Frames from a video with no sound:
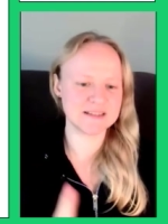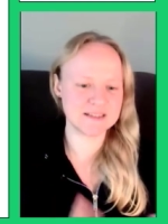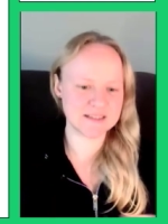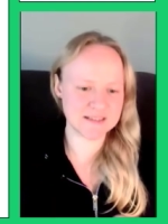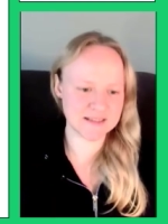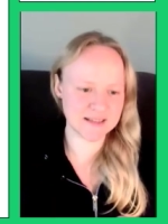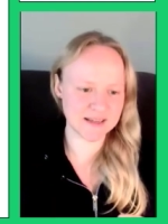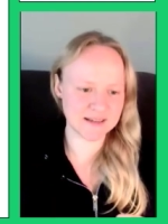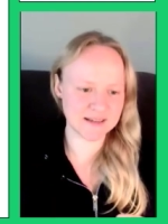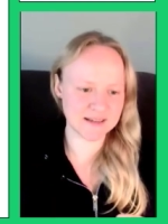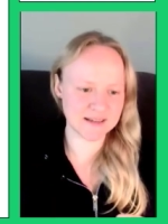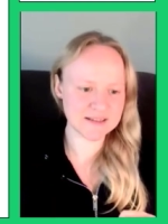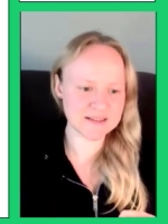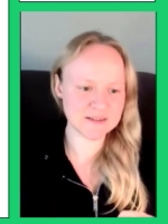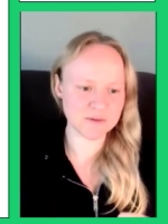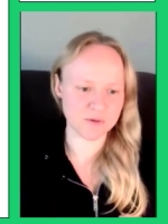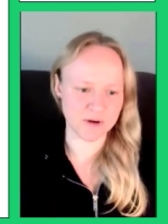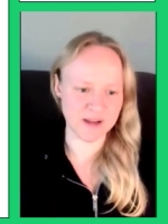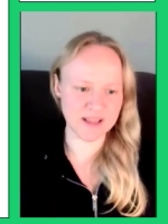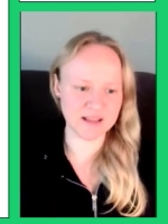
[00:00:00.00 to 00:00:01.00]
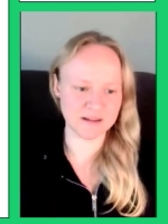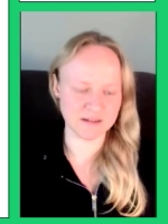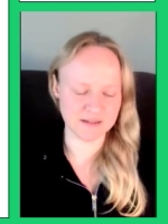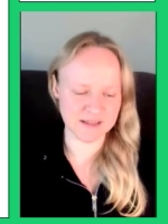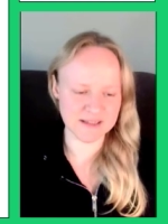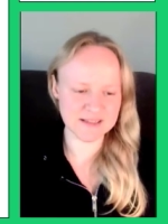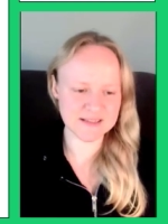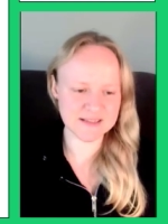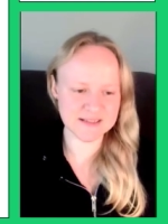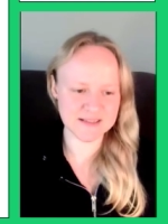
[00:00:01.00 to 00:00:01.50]
sickness or
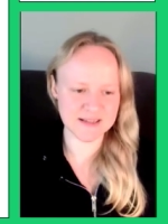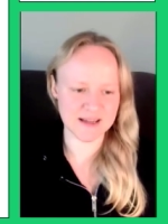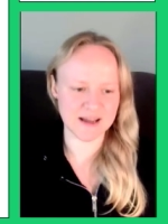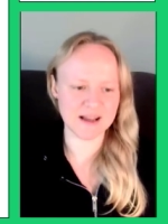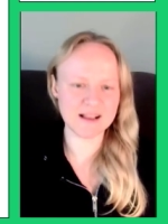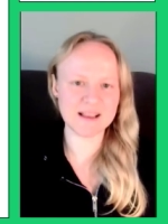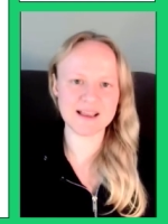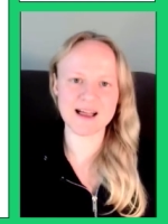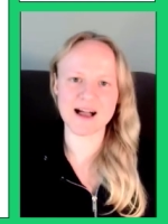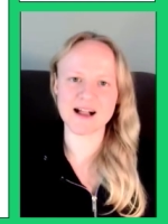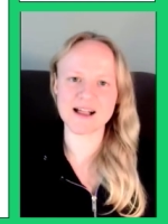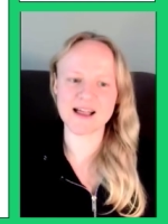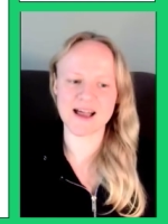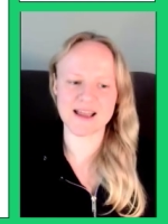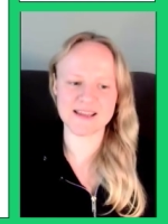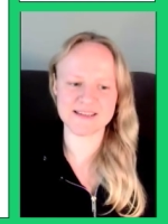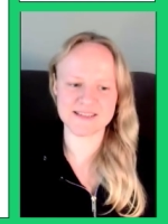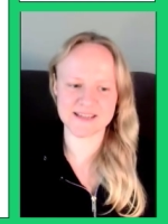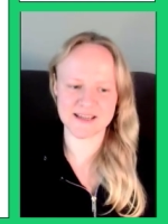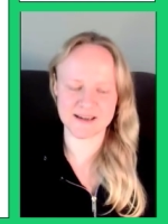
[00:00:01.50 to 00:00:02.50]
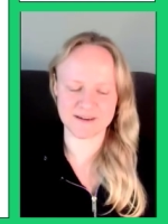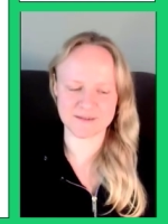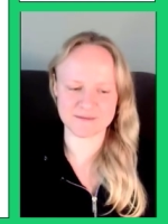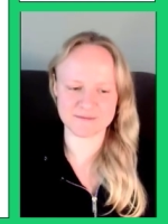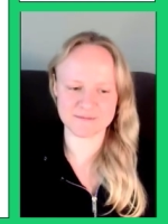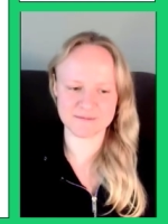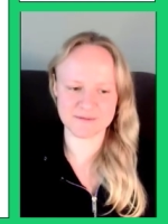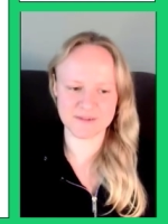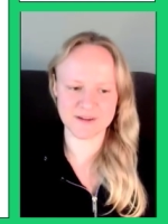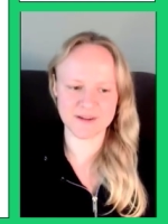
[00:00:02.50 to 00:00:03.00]
illness, yeah?
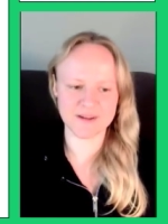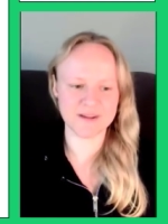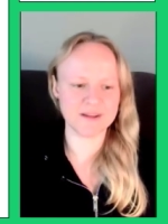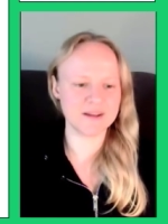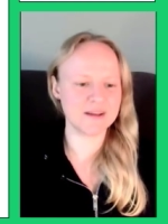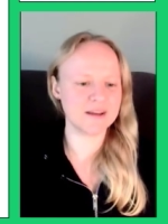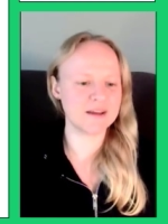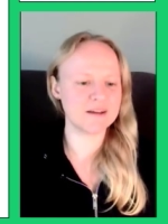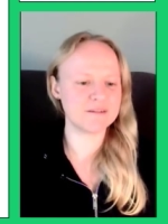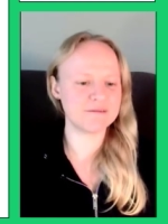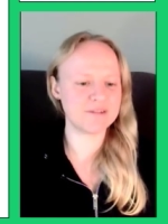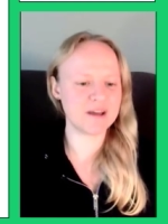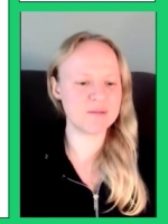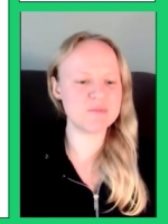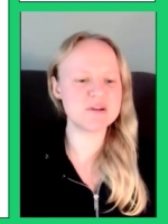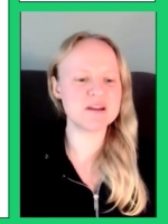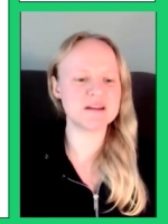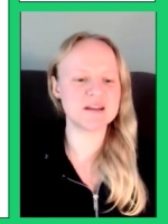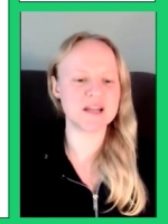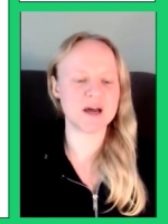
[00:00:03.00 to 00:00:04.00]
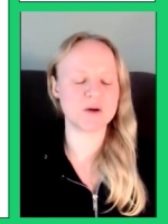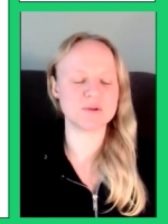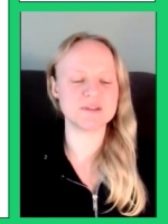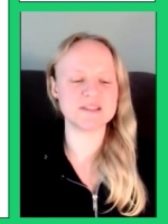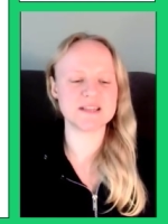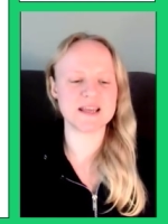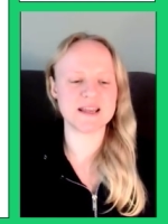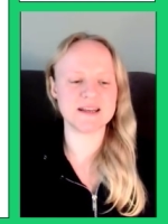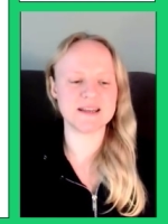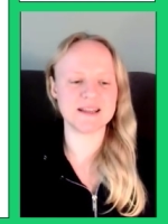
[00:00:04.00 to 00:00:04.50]
Krankheiten. Feminine
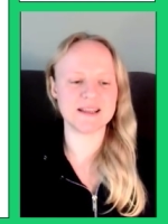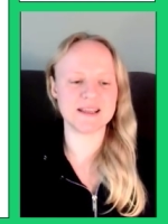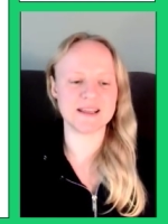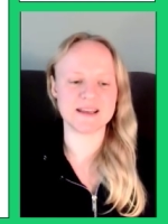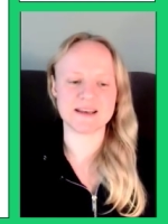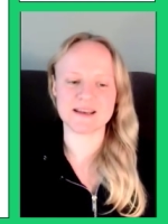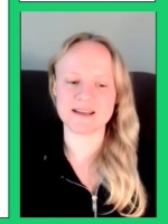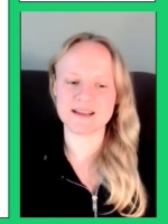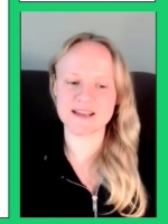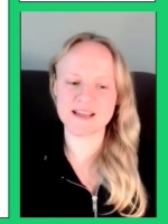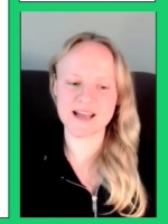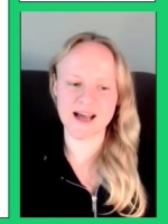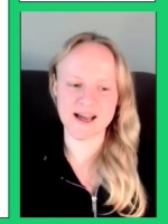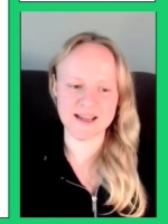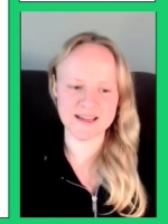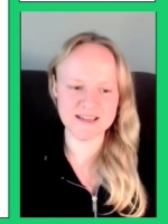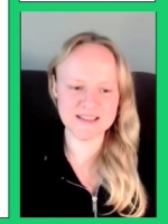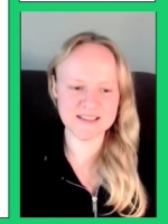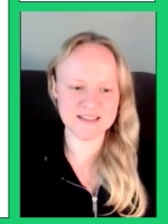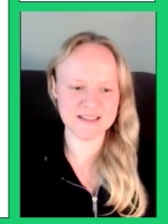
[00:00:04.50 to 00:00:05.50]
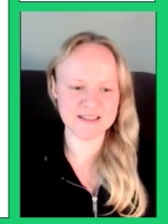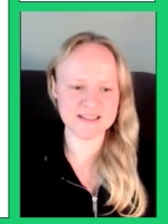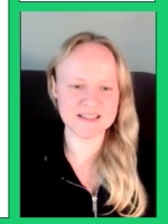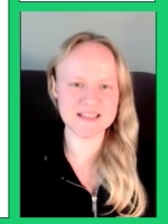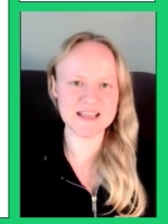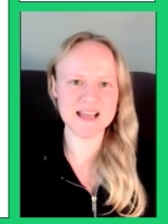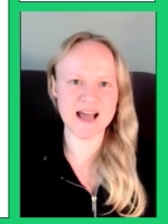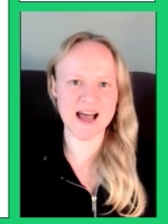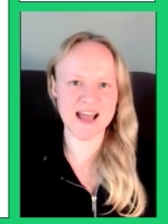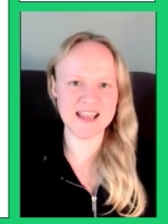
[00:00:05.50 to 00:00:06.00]
nouns ending in Keit,
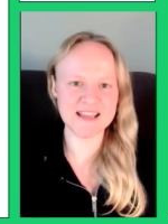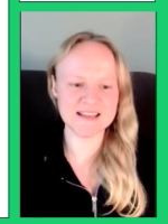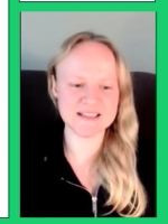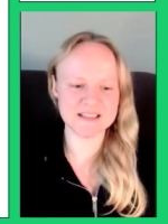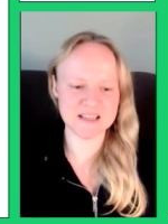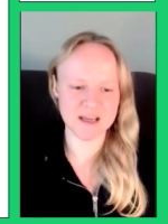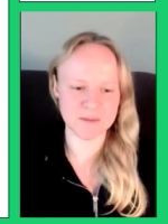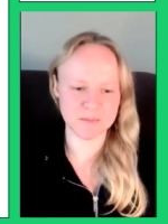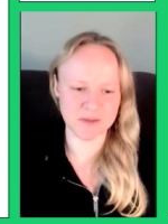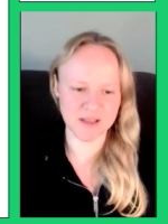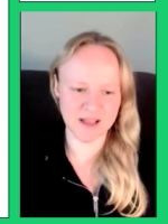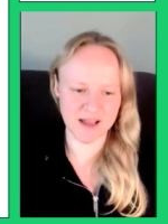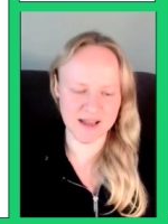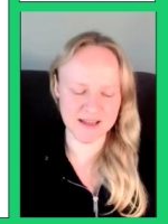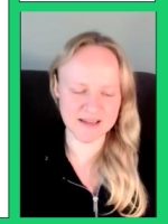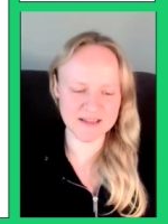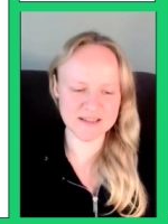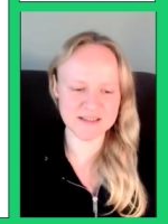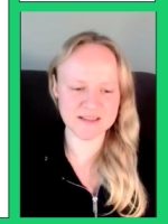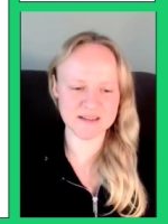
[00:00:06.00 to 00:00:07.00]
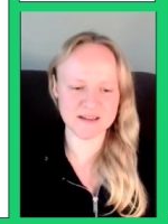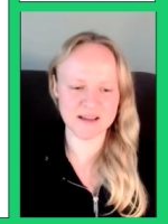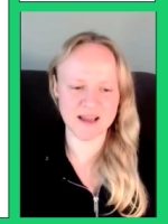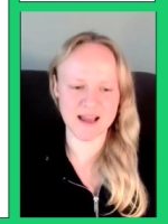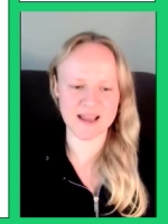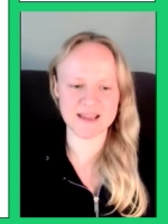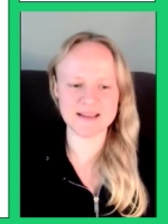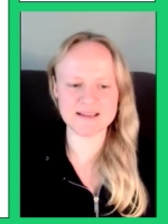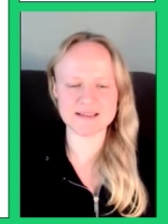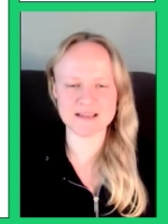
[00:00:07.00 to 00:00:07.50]
die Einsamkeit,
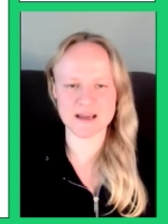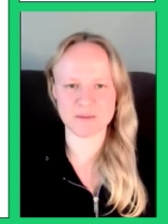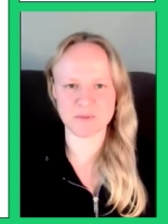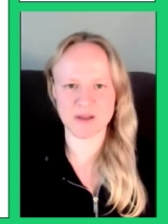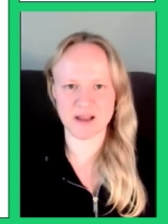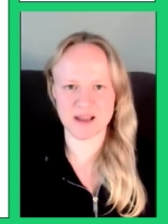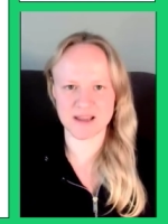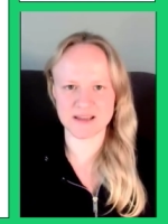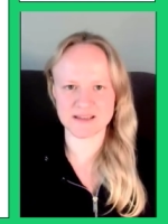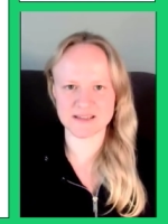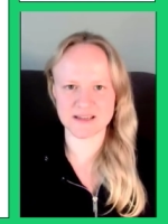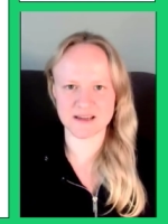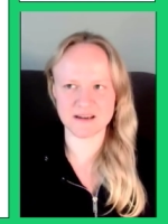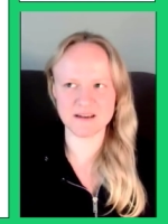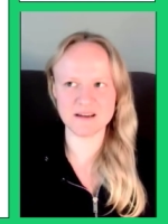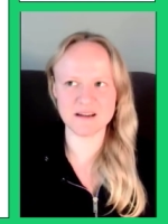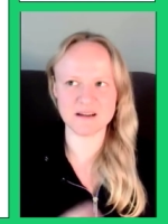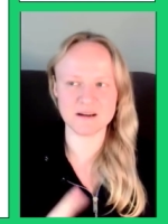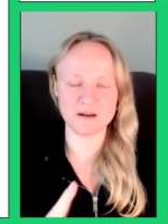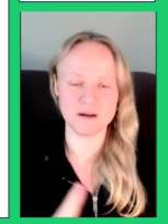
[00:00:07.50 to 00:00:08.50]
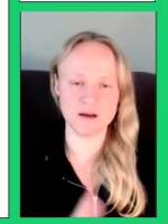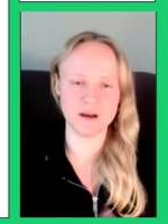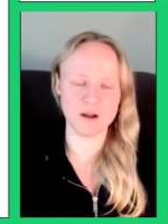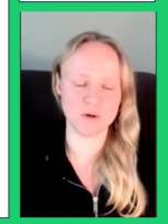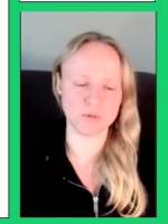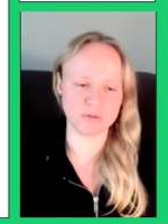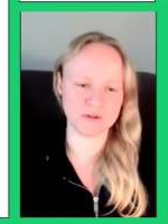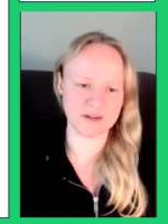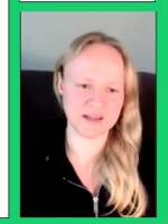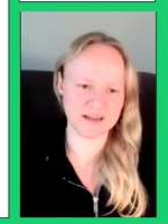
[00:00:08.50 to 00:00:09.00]
Einsamkeiten,
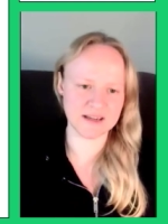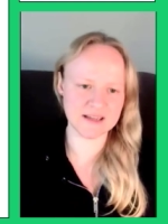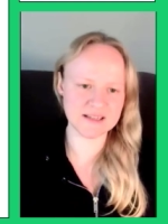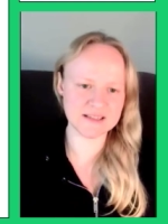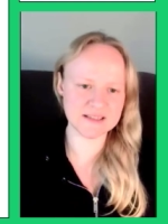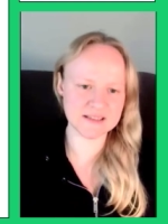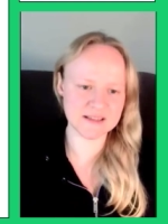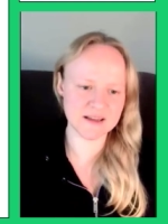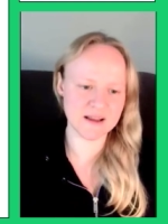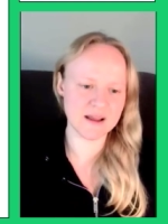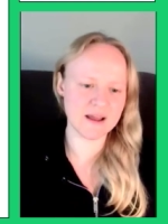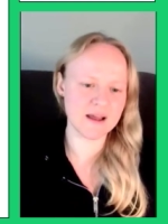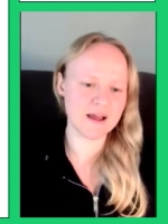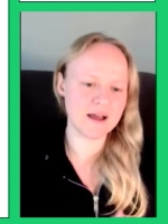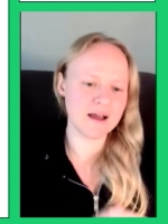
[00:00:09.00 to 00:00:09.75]
loneliness.